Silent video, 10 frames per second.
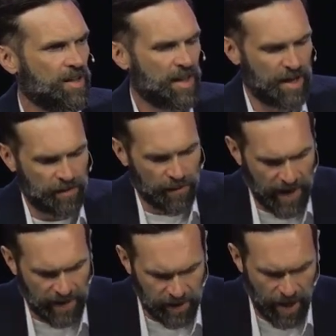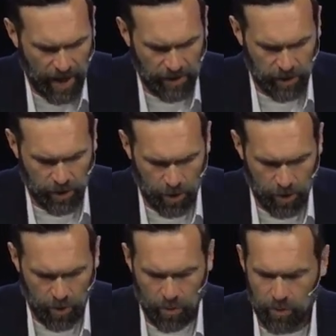that invites us
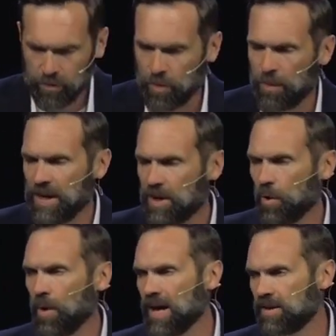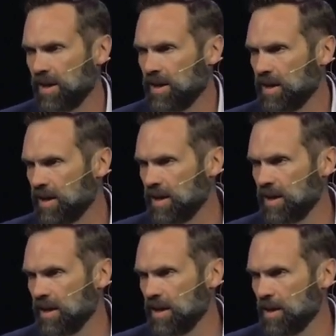to, to be corrected.
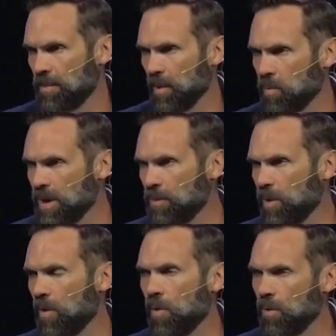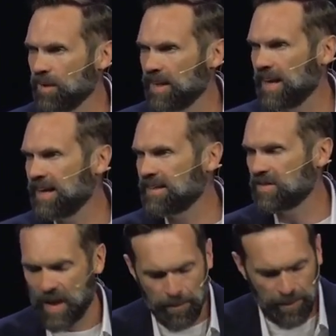But we will only
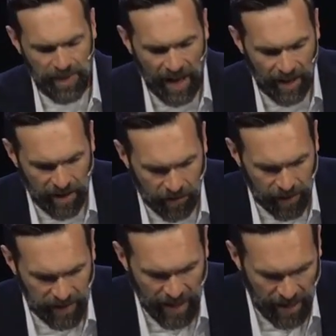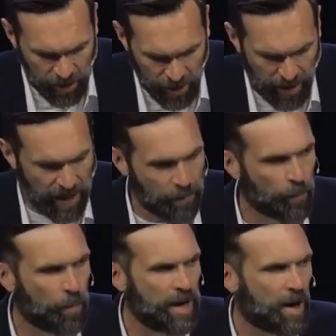accept that invitation if
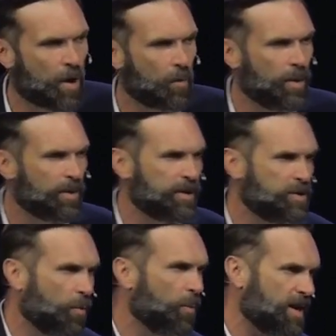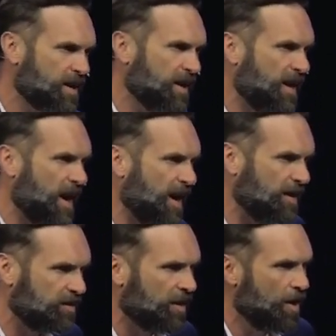we are willing to
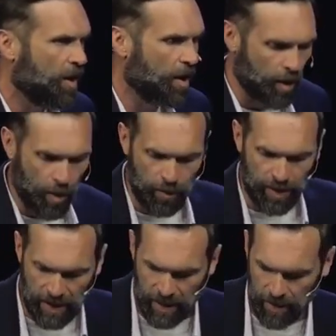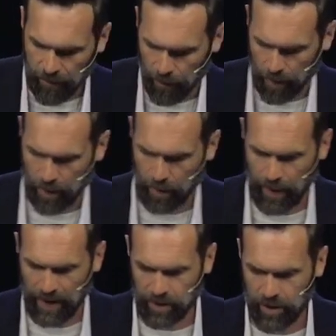recognize our own need for
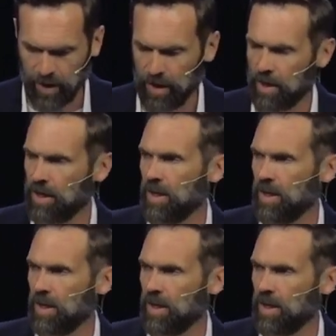correction.